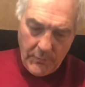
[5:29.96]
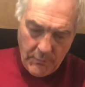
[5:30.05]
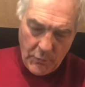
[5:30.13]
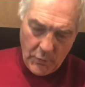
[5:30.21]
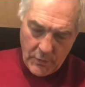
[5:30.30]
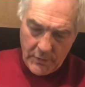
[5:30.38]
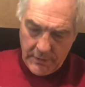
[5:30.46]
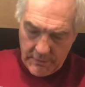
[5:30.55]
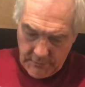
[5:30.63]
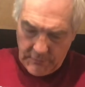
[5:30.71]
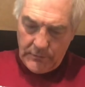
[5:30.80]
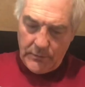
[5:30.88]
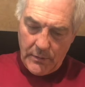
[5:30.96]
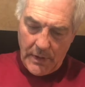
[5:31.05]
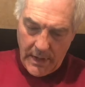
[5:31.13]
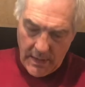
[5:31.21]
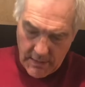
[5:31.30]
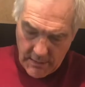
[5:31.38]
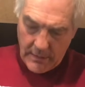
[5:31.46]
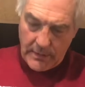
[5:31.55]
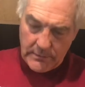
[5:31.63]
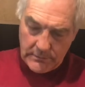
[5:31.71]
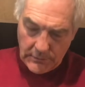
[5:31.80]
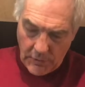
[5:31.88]
more into a
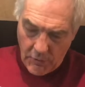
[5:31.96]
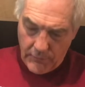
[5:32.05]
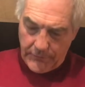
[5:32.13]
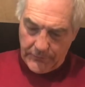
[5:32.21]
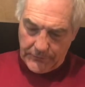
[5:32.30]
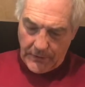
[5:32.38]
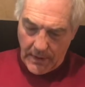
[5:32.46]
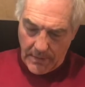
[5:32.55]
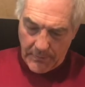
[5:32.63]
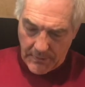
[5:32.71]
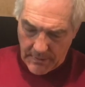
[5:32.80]
loaf shape.